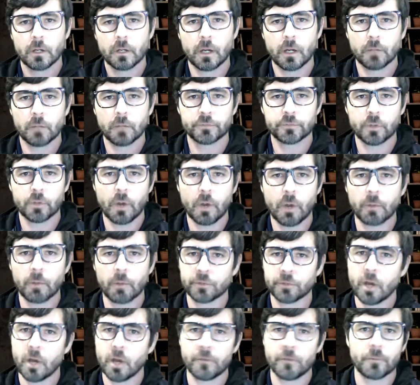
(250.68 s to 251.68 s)
So I was
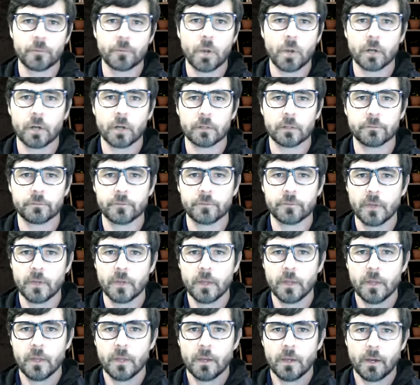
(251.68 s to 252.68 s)
often part
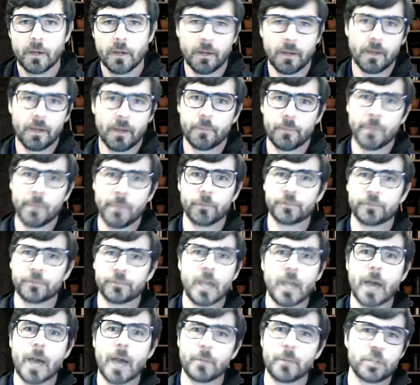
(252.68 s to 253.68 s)
of people see
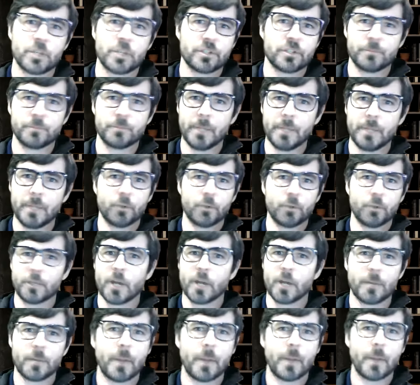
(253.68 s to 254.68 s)
Amish people and they
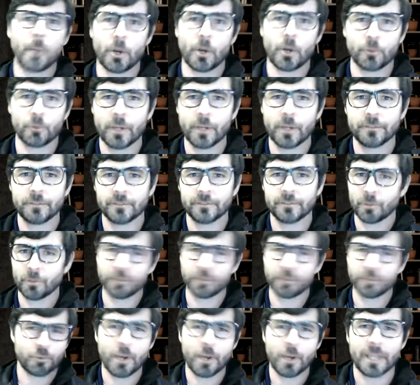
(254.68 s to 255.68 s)
talk about barn raisings. It
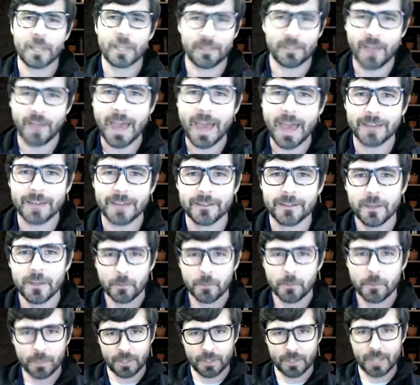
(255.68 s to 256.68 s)
wasn't quite like that,
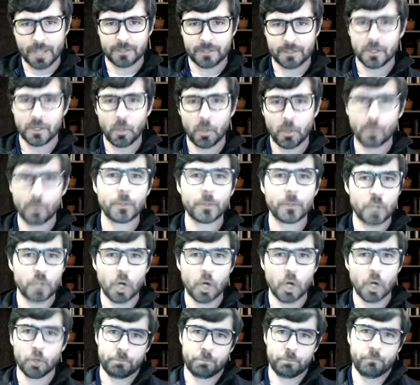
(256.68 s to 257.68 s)
but like we would
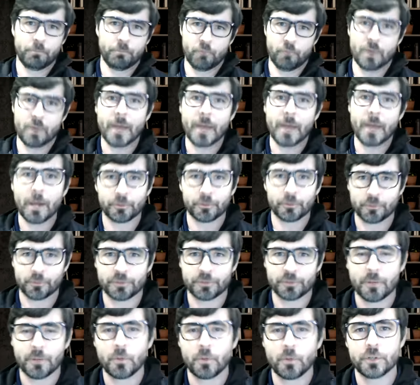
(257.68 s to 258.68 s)
go frame a house for
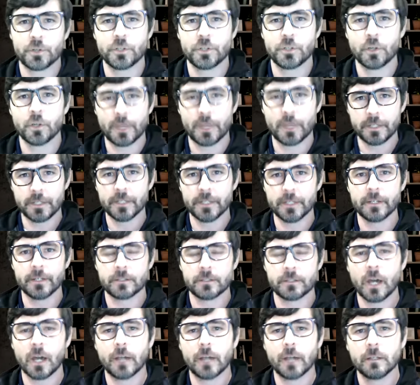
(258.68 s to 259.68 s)
someone, that needed it
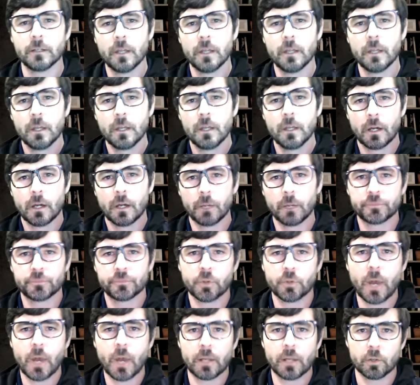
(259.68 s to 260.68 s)
done.
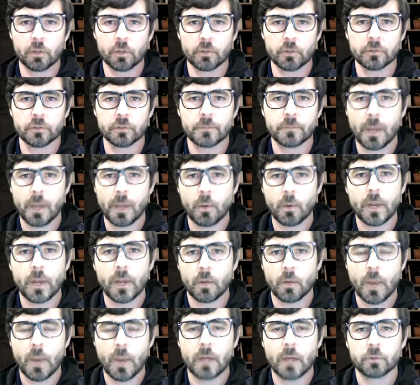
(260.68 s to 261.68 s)
So I learned my way
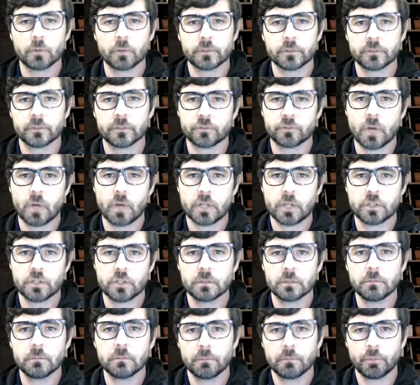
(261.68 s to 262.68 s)
around
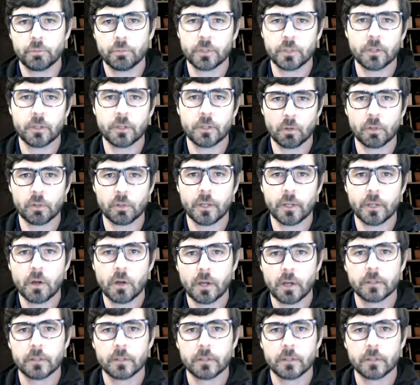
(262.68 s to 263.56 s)
construction pretty early on.